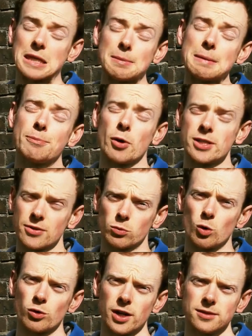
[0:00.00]
the main points of the
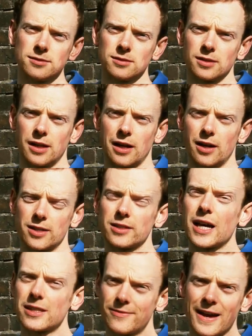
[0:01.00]
wall run is a
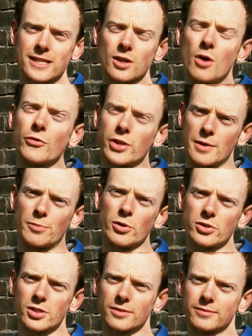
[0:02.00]
nice, fast, confident
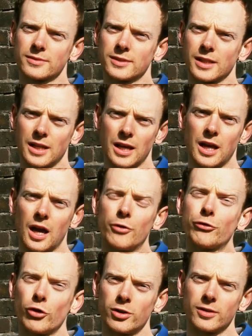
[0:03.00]
approach, a
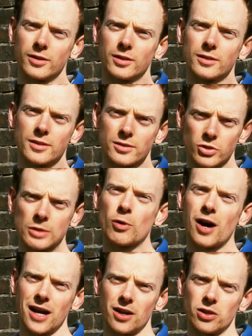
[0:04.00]
foot, suitable
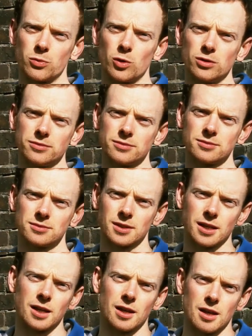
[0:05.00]
height on the wall,
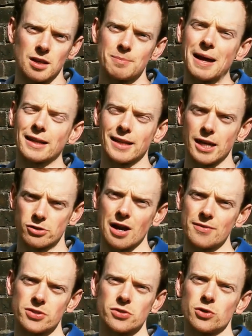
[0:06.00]
back leg
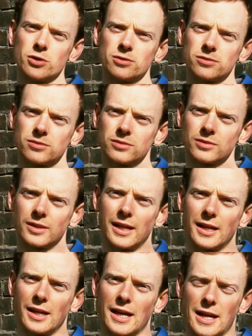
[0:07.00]
drives through,
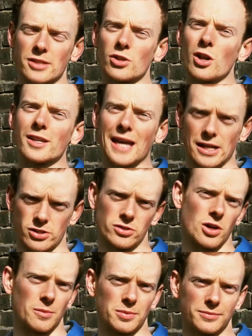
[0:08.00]
and a solid catch on top.